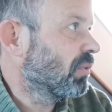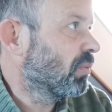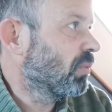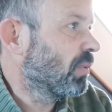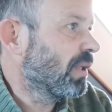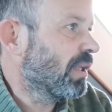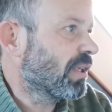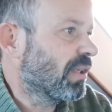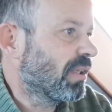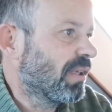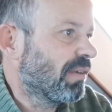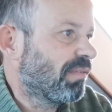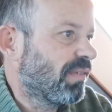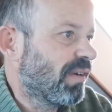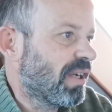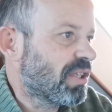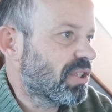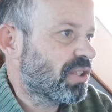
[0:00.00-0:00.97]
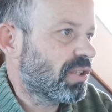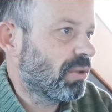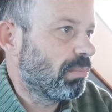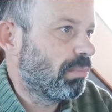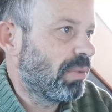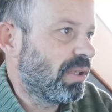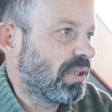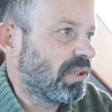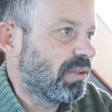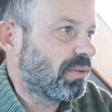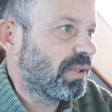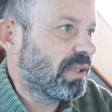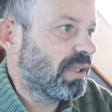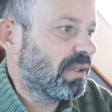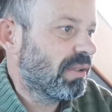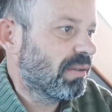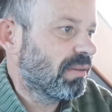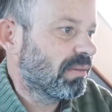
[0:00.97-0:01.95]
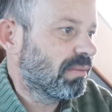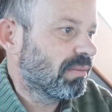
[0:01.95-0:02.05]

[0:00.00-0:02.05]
we're gonna flash a binary